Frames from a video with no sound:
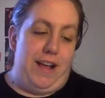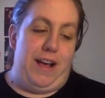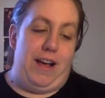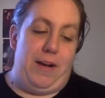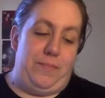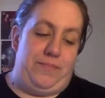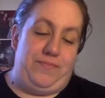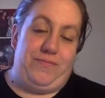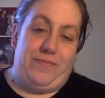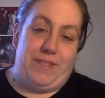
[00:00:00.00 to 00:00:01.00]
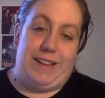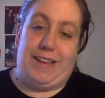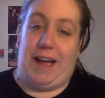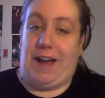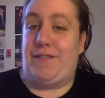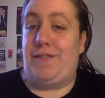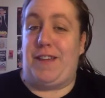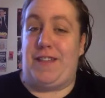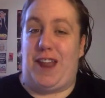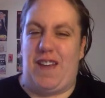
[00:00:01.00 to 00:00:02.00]
Um, kind of
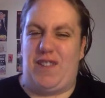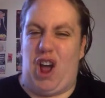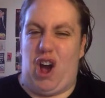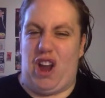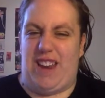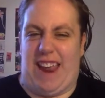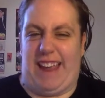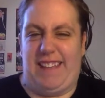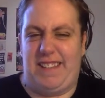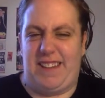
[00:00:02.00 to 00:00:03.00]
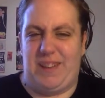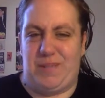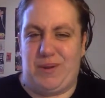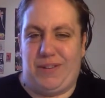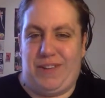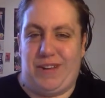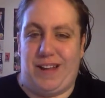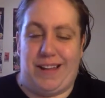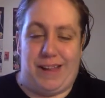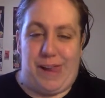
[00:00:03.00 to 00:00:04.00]
say that I have an odd taste in
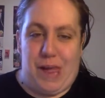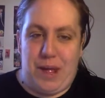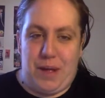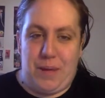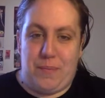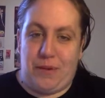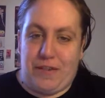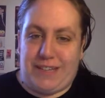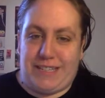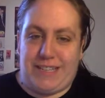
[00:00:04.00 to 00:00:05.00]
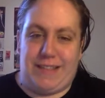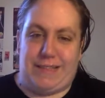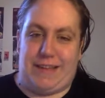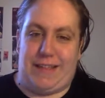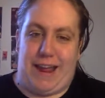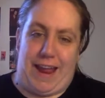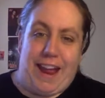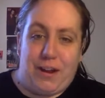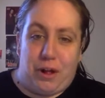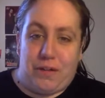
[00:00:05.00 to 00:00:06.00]
movies. They say that I
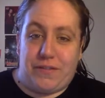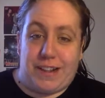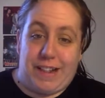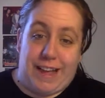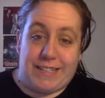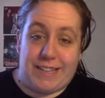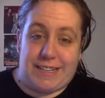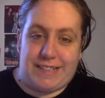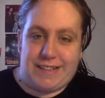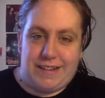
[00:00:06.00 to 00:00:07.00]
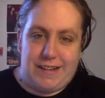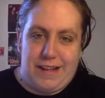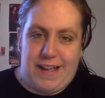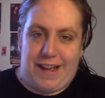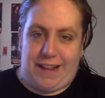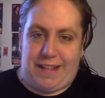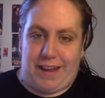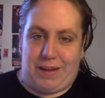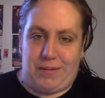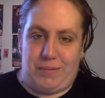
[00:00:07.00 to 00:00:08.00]
hate all of the classics and I
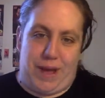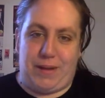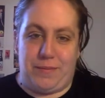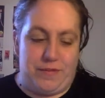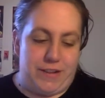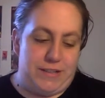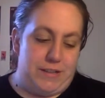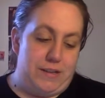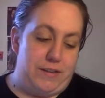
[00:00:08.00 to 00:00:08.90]
like bad movies.